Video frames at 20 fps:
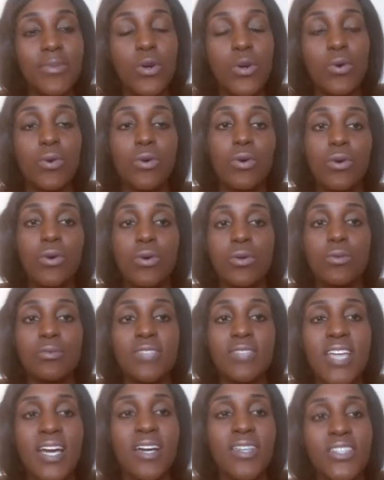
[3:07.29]
Or
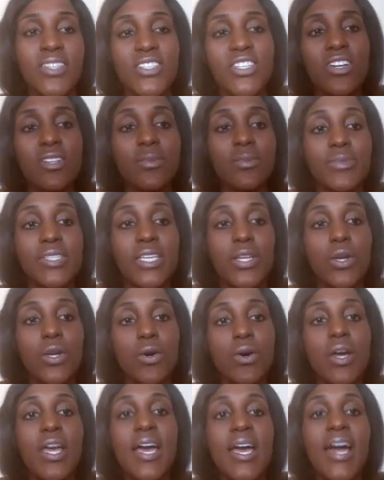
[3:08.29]
yeah, you tell them to say, no,